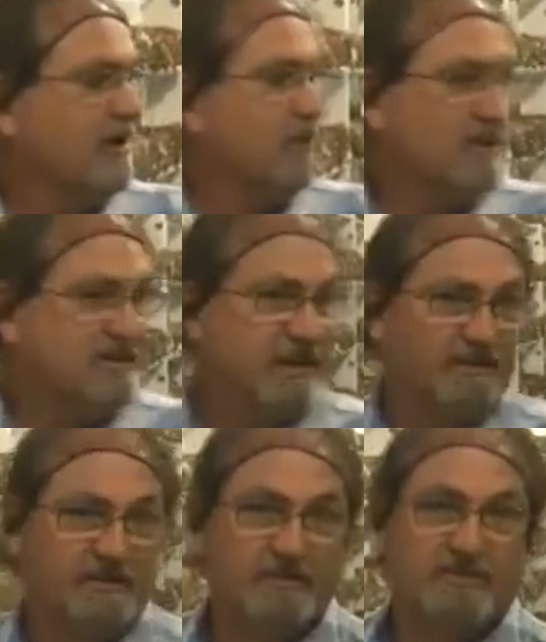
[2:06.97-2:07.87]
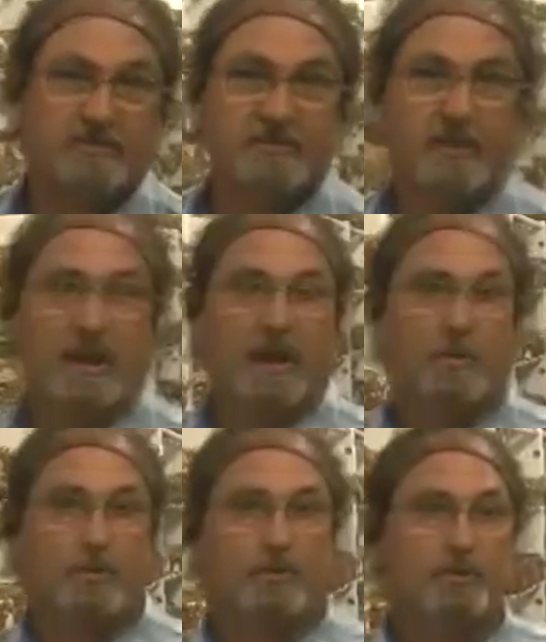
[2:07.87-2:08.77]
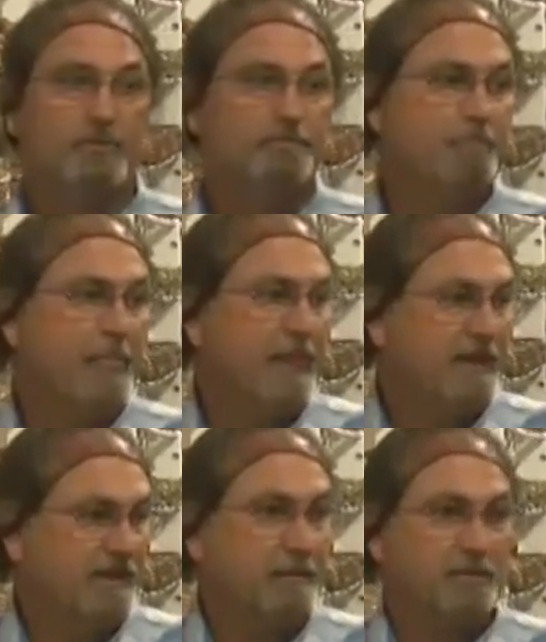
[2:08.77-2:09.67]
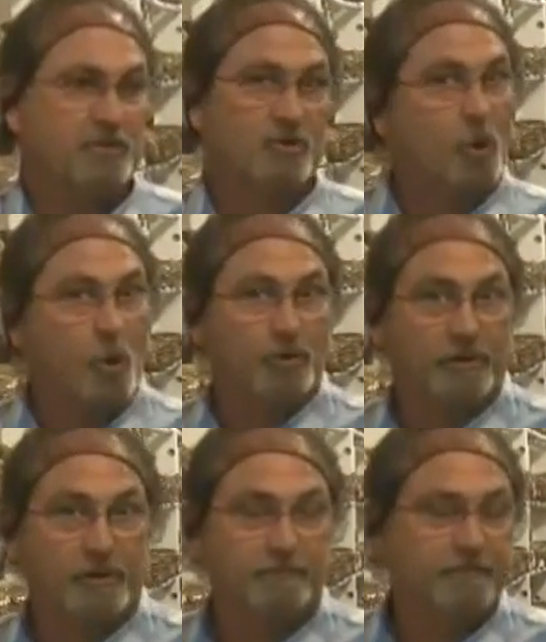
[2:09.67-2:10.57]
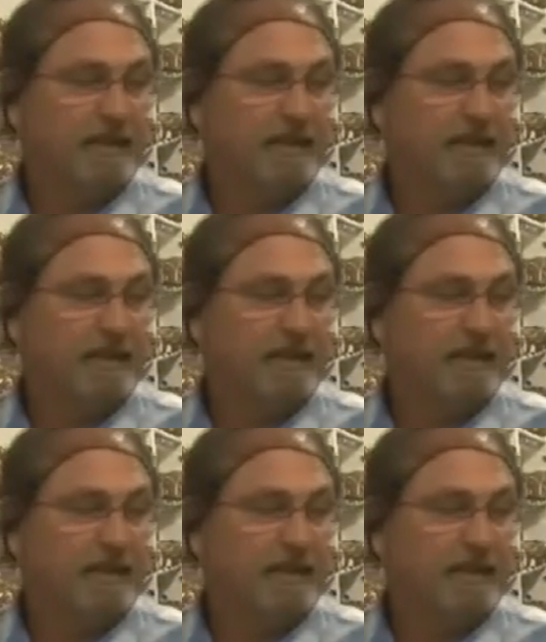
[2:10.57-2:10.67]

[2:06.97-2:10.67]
We set this room temperature colder,